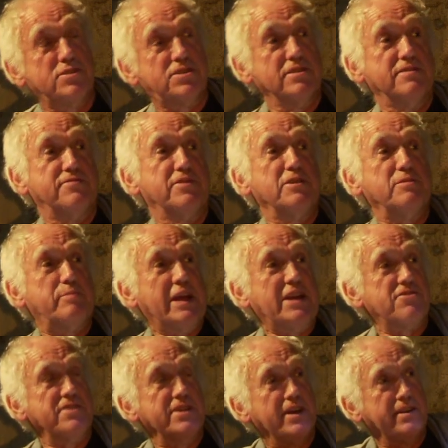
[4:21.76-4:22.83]
cell phone
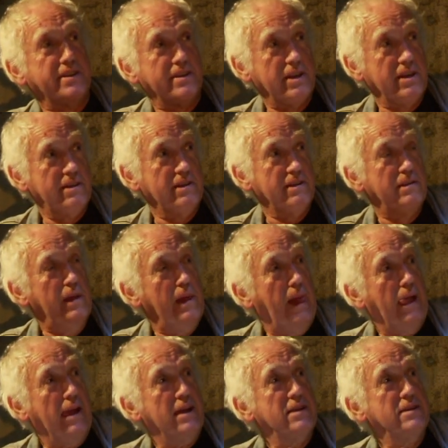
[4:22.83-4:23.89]
battery underneath it,
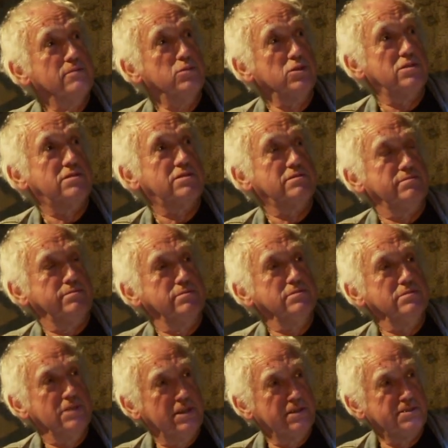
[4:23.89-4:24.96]
which
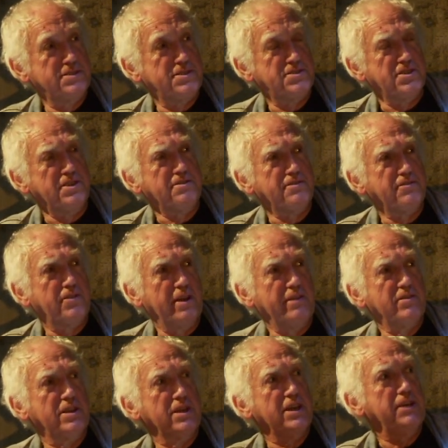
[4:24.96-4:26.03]
lowers the centre of
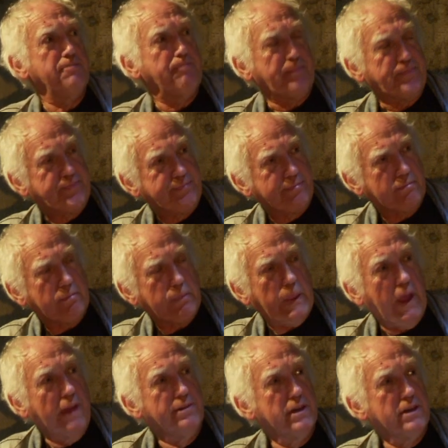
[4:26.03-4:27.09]
gravity.
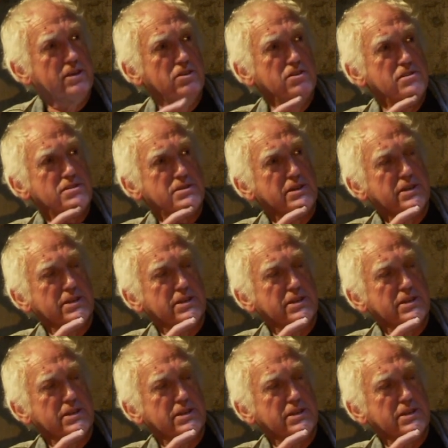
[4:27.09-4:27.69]
They use